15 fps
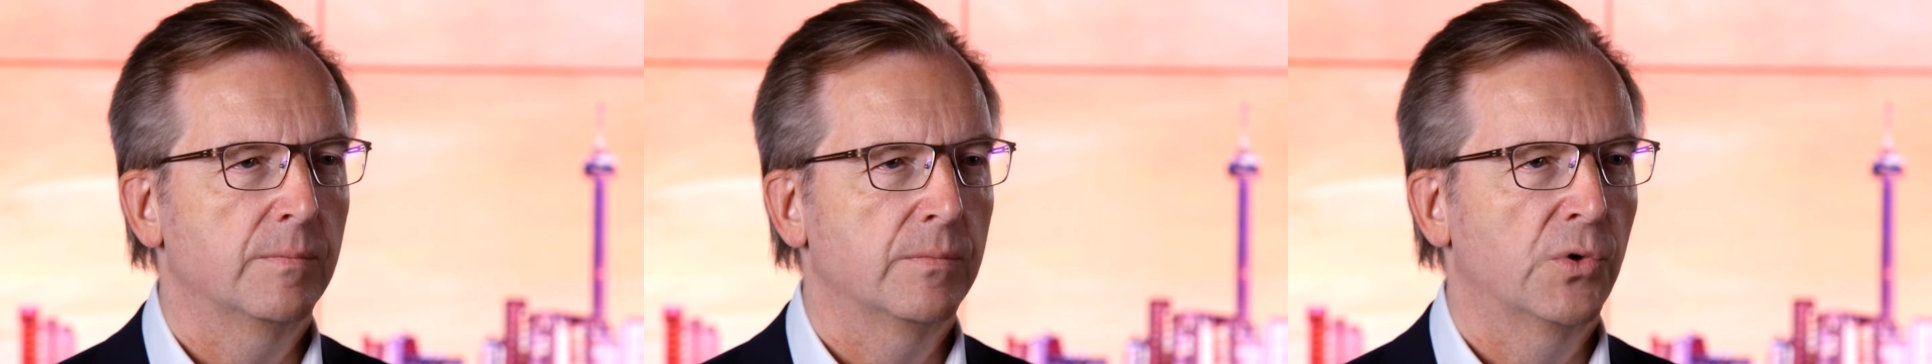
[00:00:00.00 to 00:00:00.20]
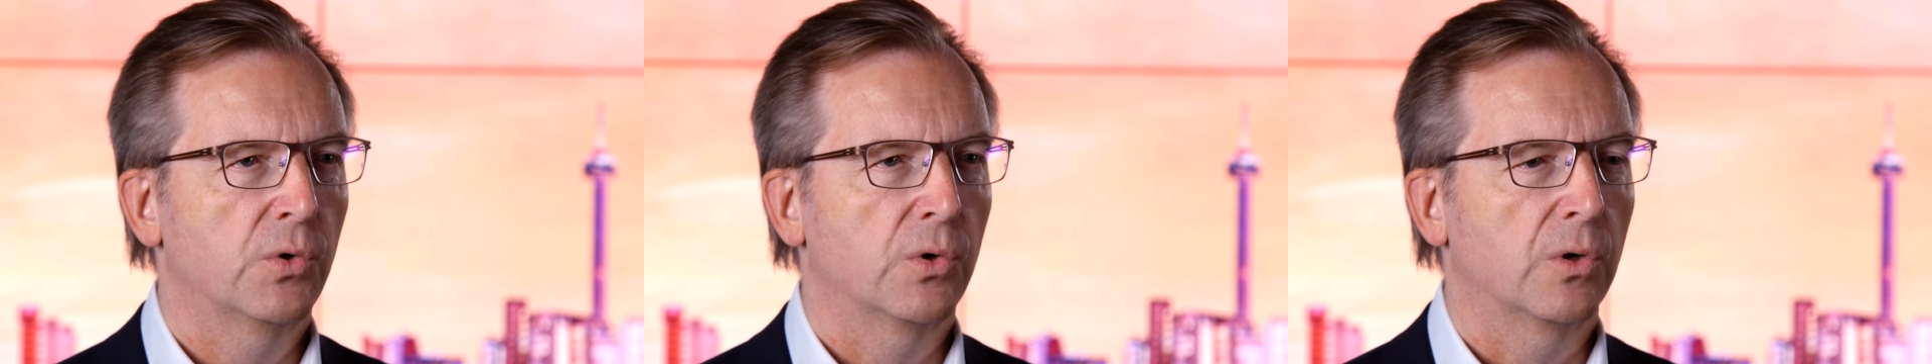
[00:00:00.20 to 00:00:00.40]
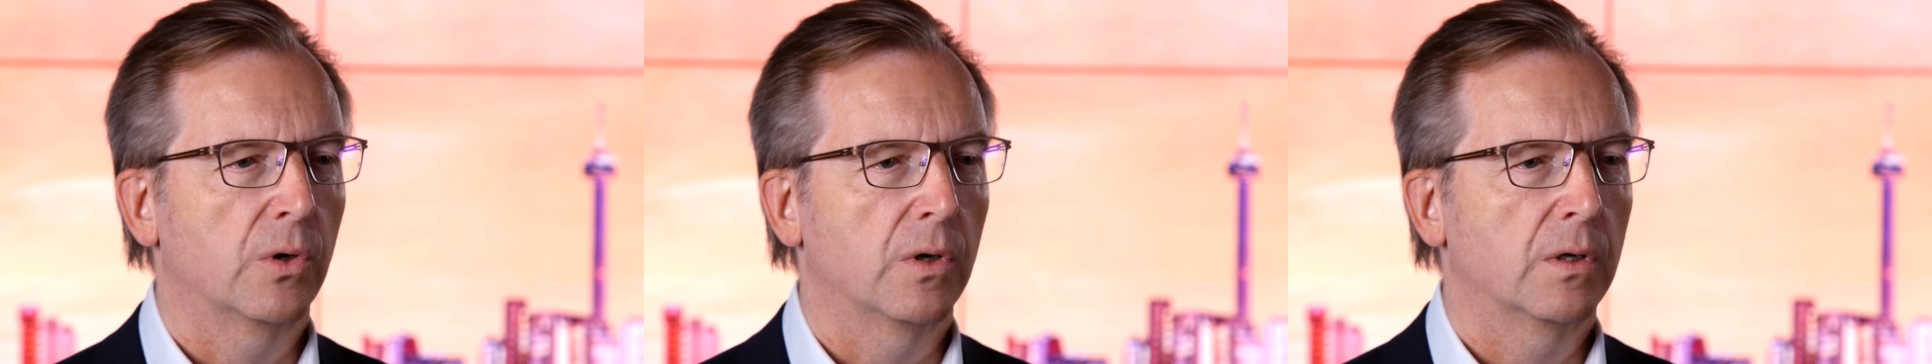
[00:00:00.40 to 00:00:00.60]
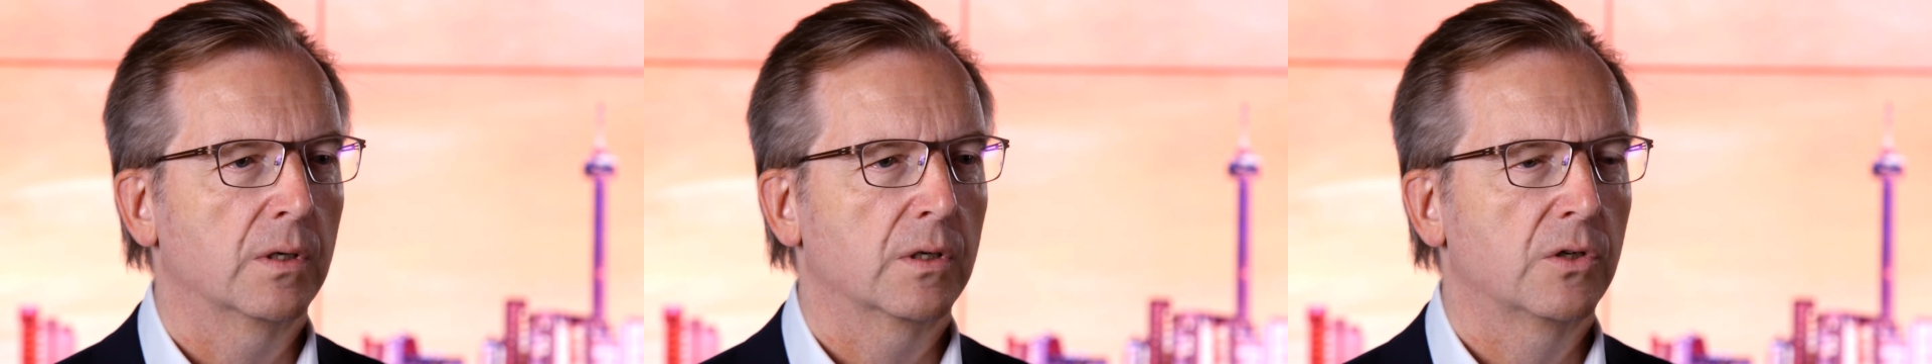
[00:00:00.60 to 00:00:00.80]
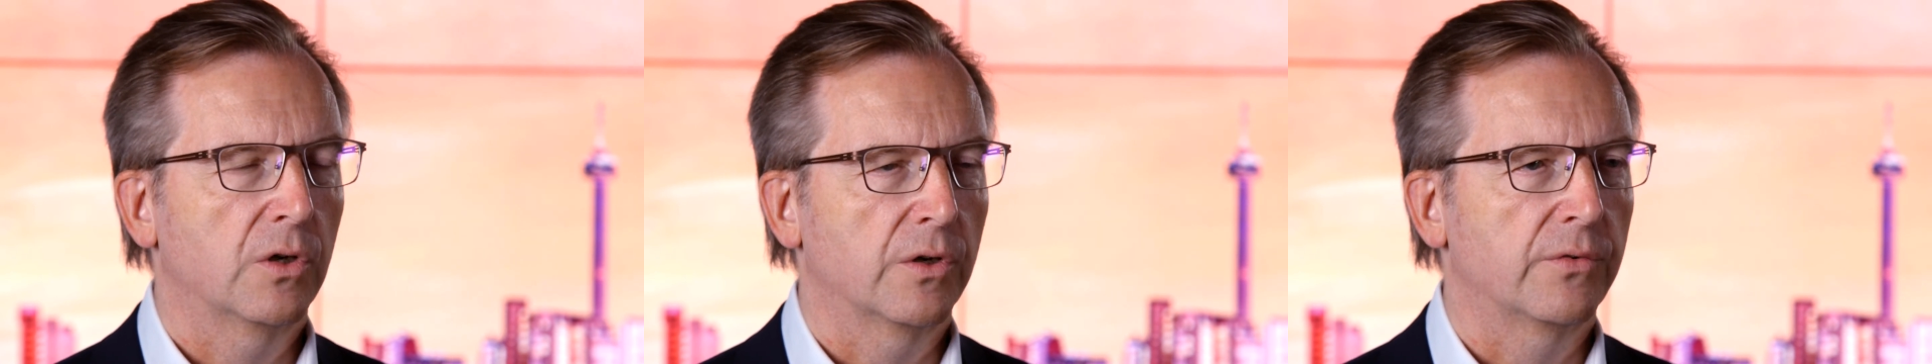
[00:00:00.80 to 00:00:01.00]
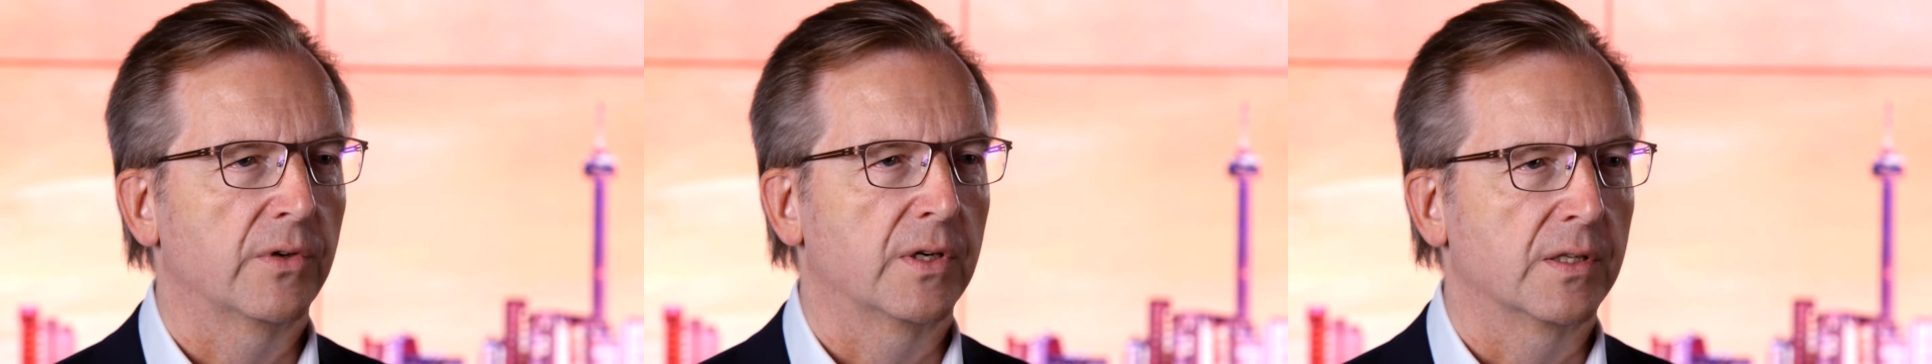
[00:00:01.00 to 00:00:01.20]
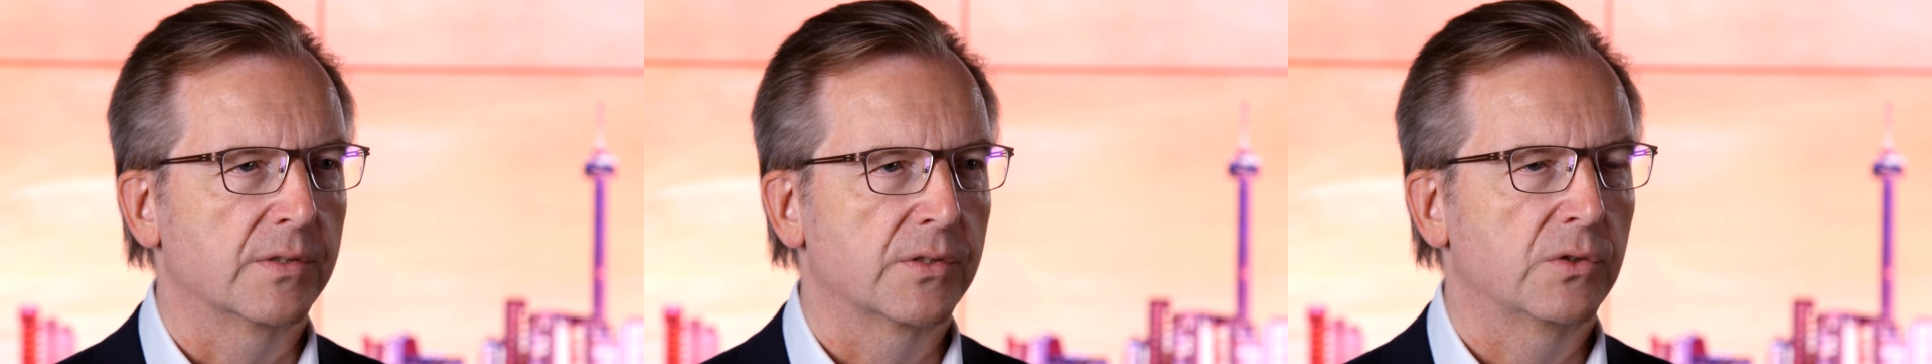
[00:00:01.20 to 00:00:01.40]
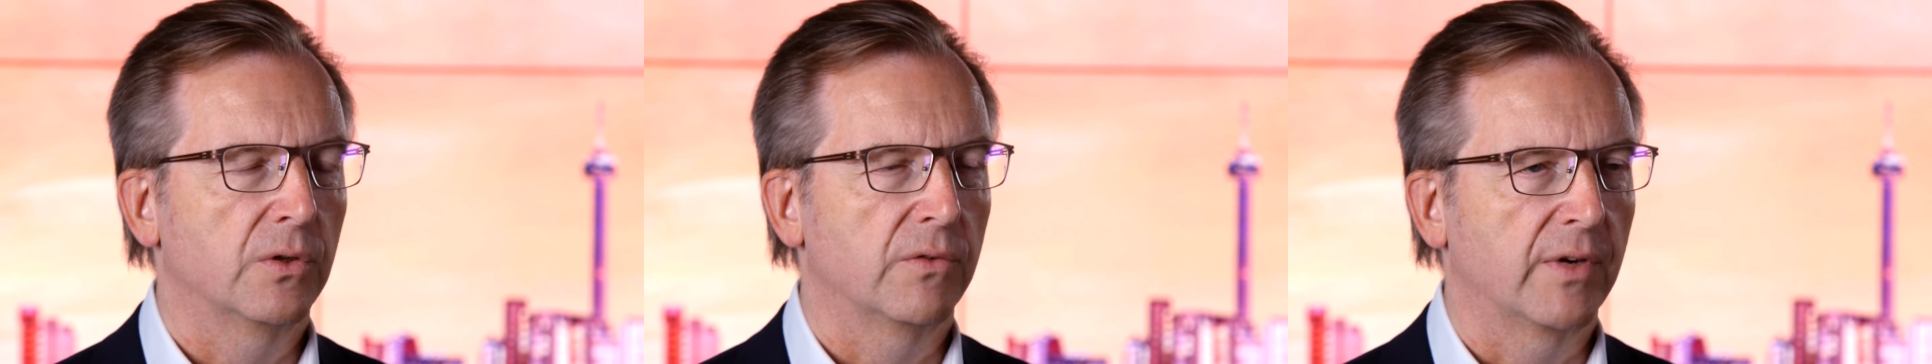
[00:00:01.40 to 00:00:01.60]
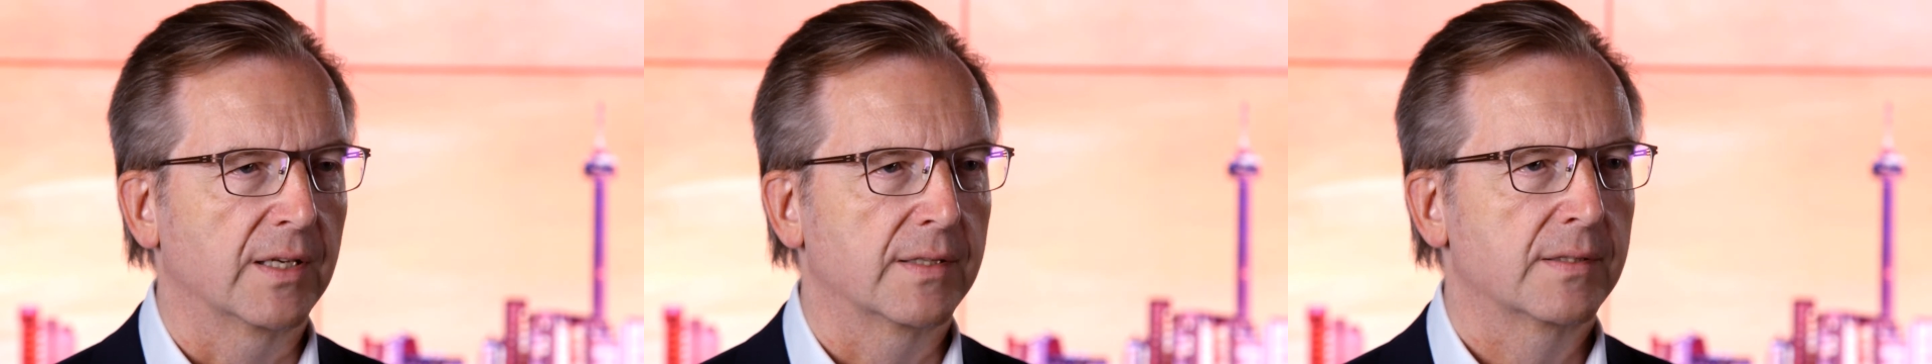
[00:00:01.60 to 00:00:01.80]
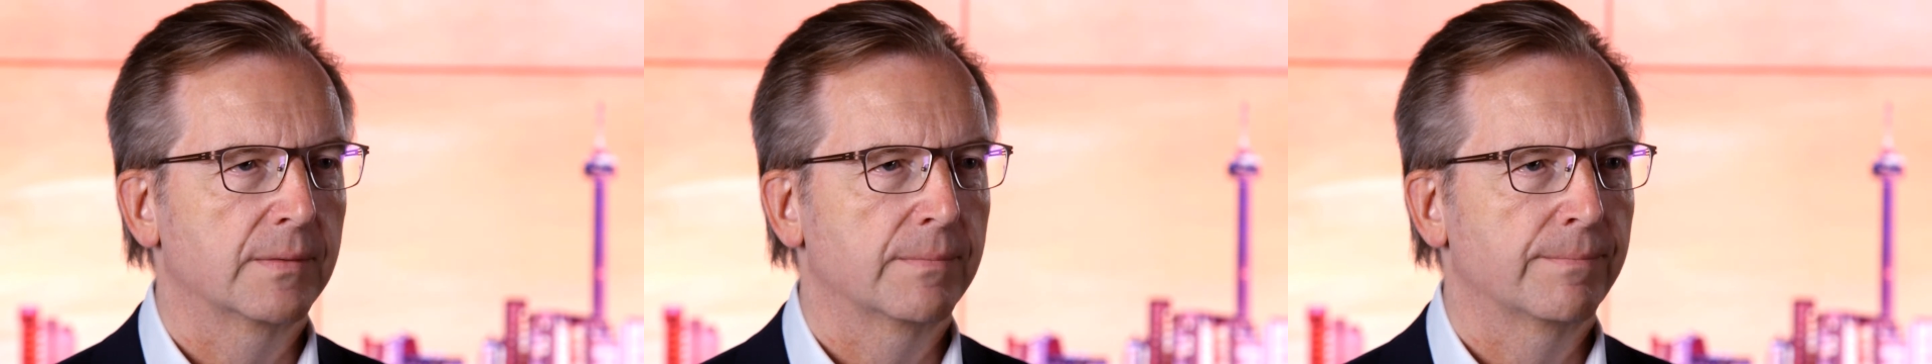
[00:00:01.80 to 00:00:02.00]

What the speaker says: more confidence to invest.